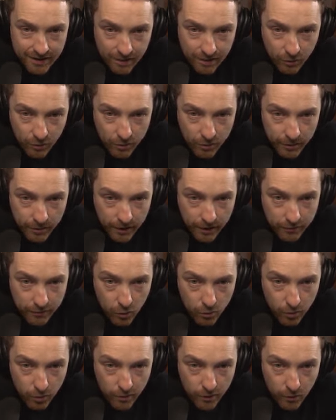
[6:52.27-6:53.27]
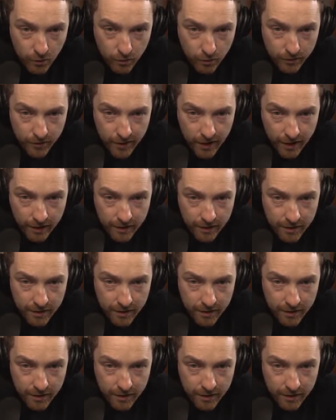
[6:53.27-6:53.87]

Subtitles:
I want to get a 4.4 for that.